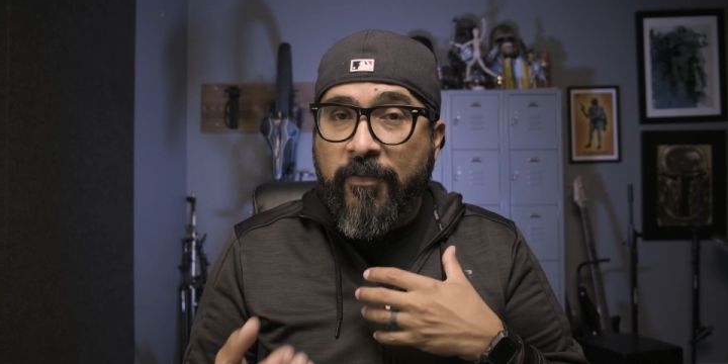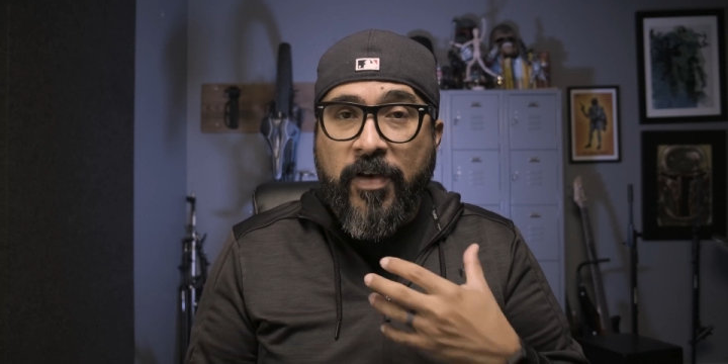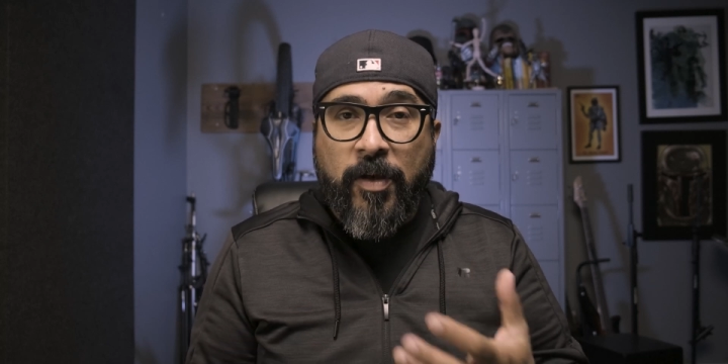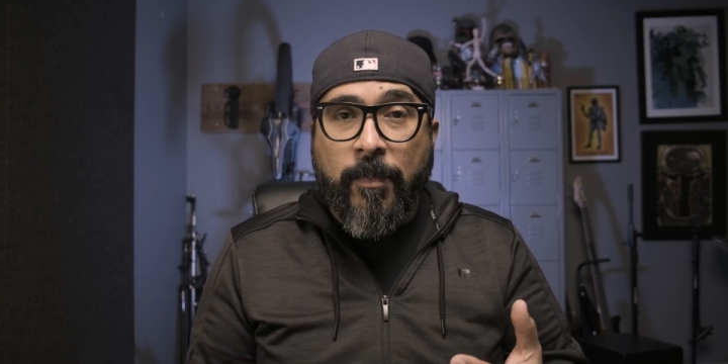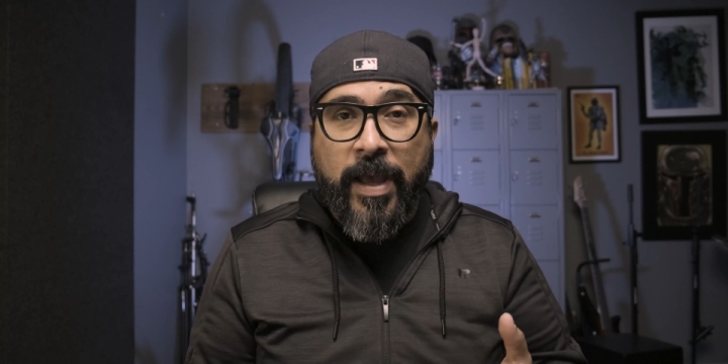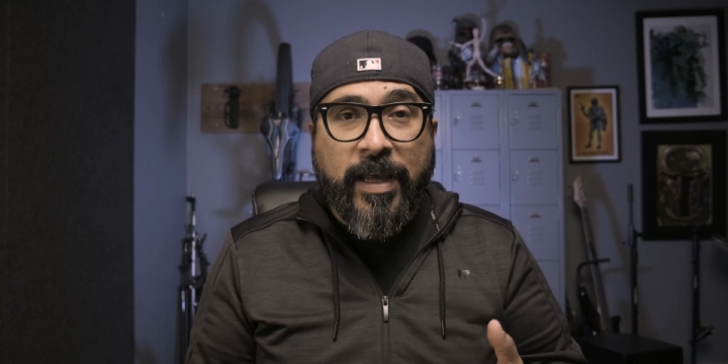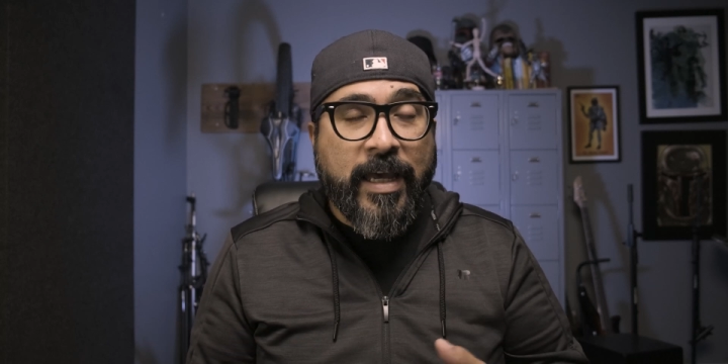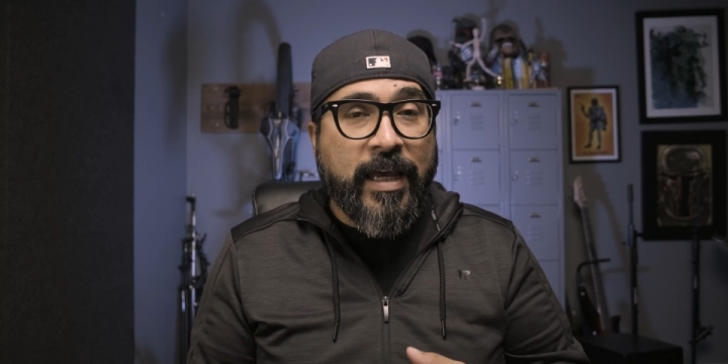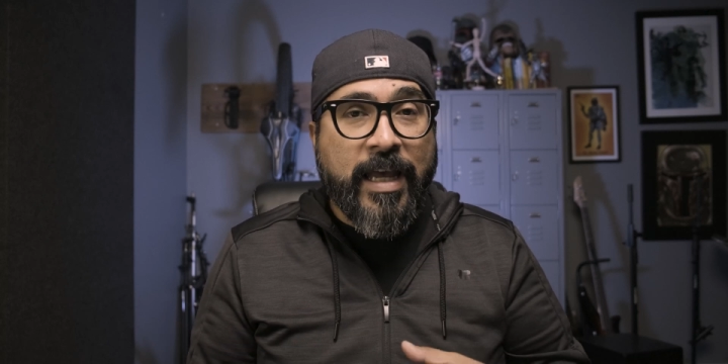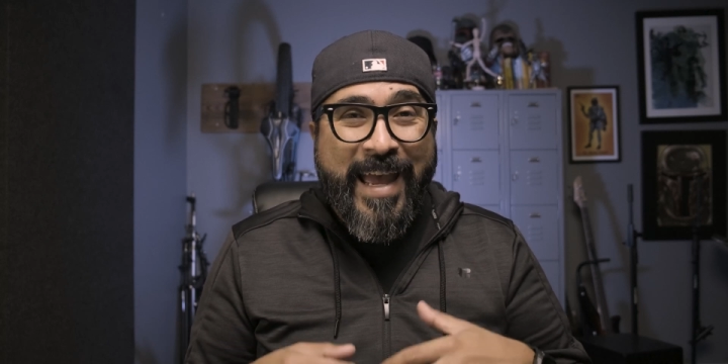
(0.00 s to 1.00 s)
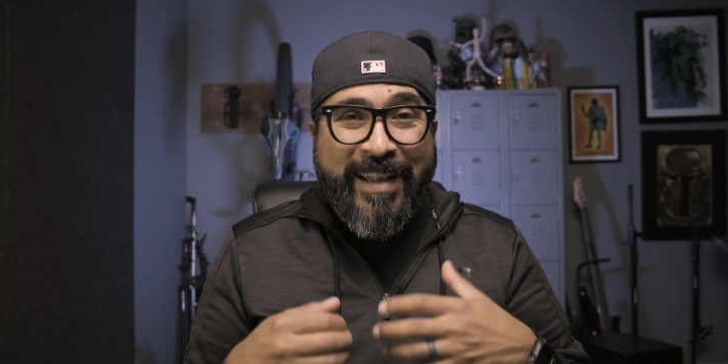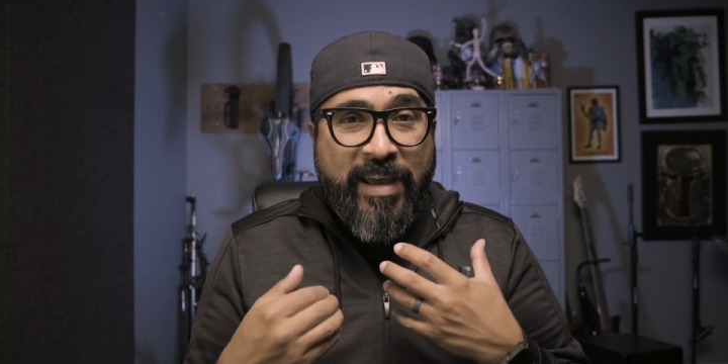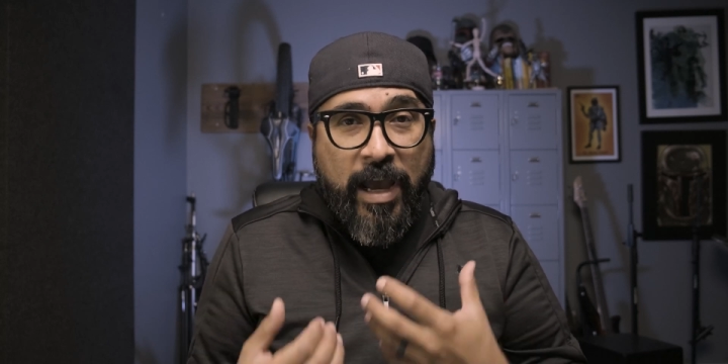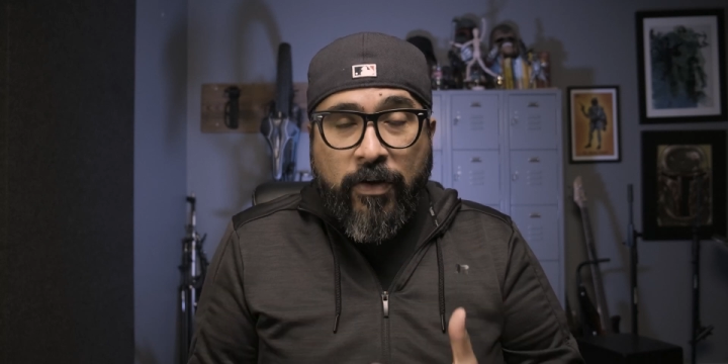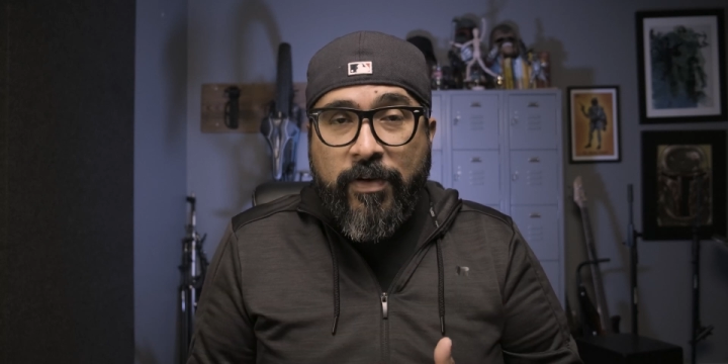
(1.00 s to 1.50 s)
filmmaking,
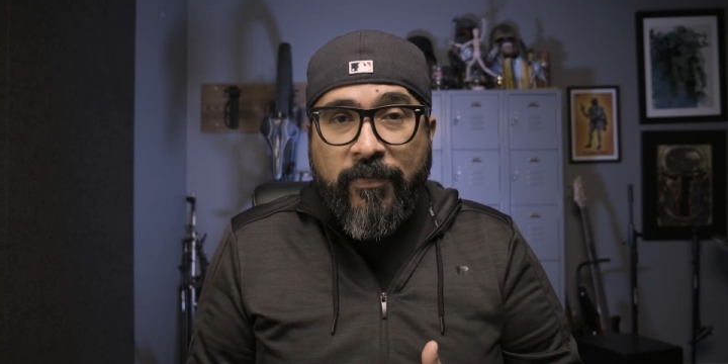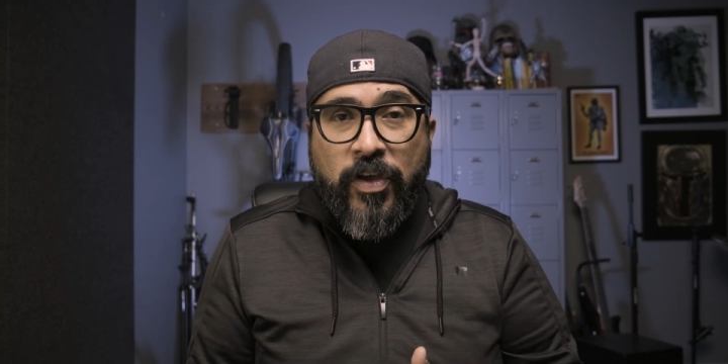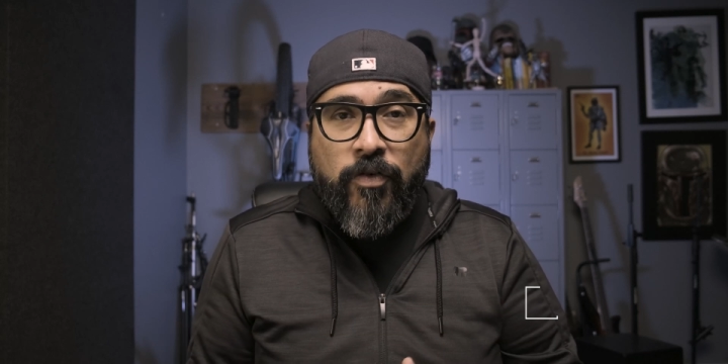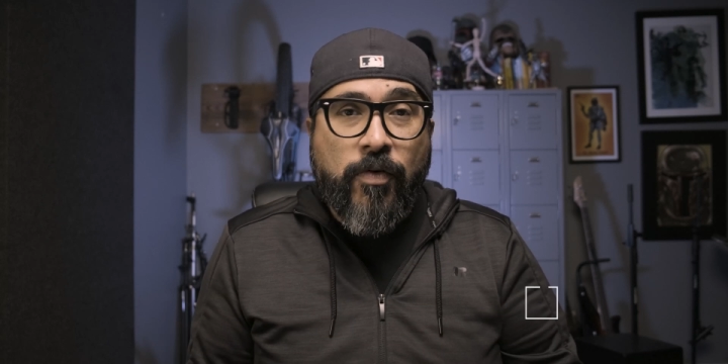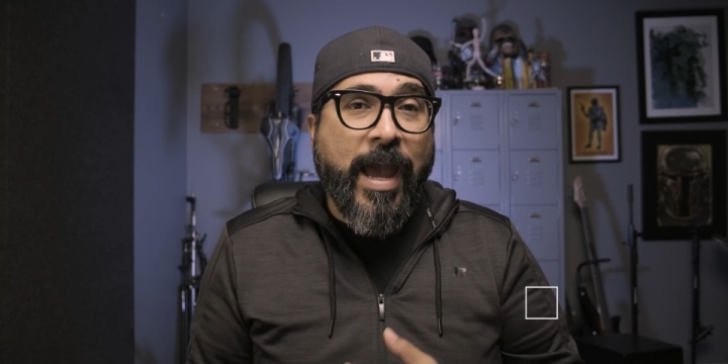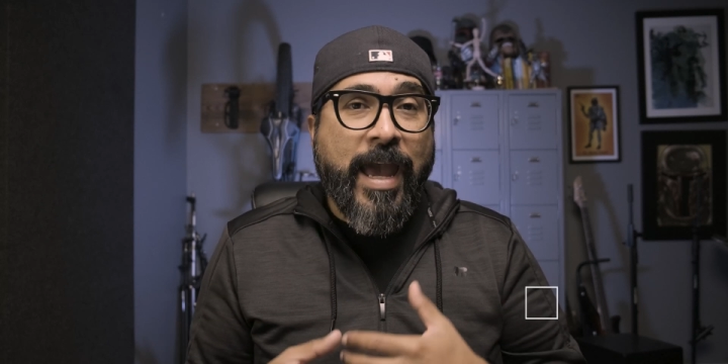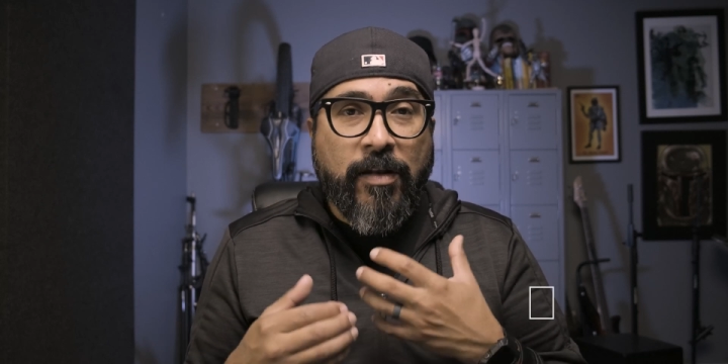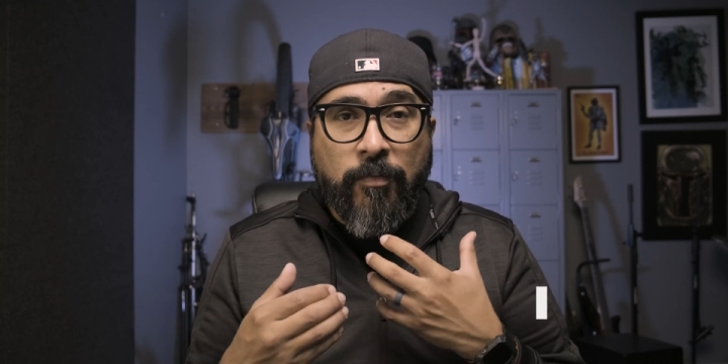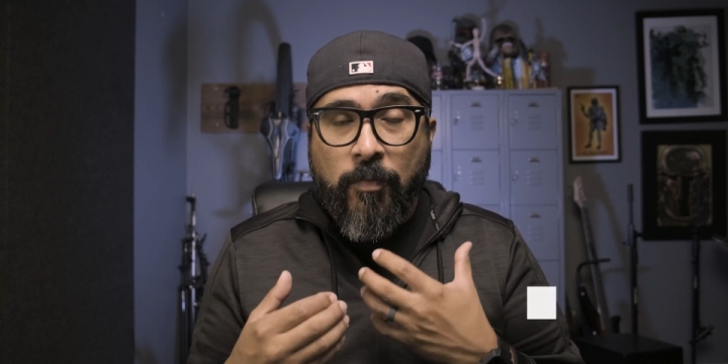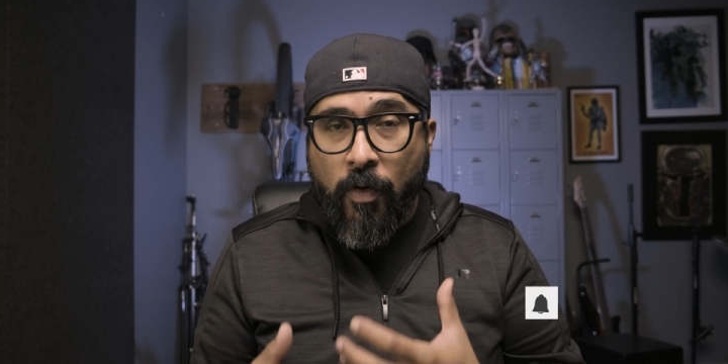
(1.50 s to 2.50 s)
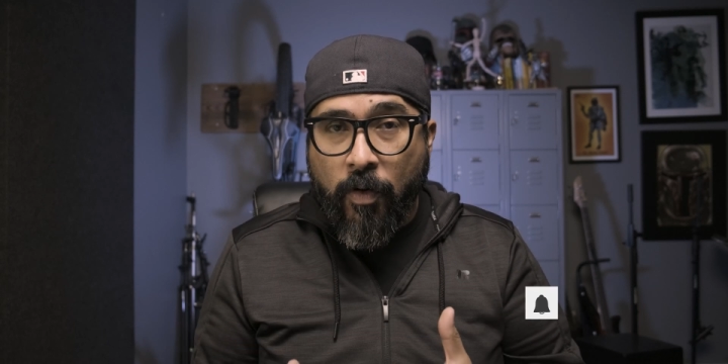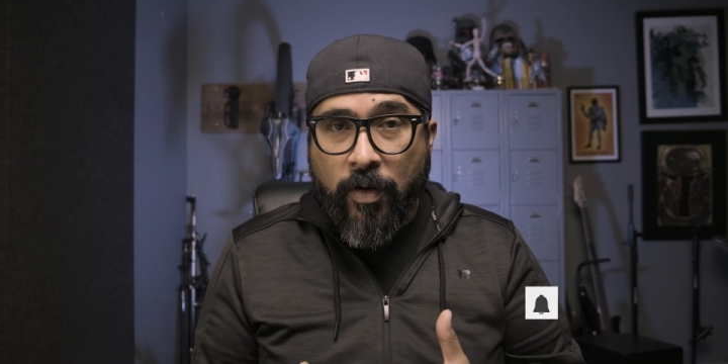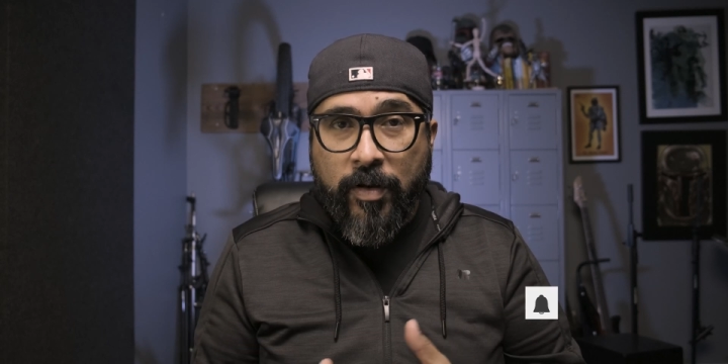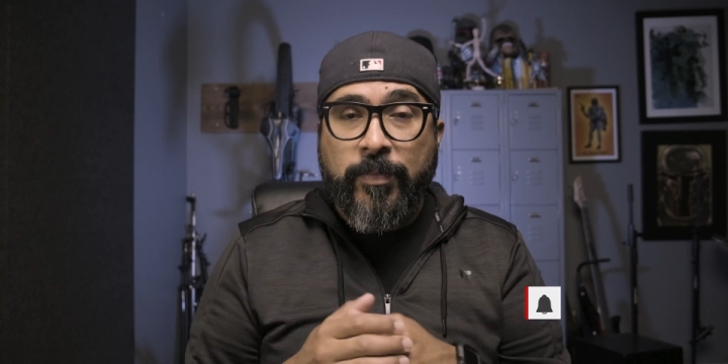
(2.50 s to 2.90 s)
tech review, and more.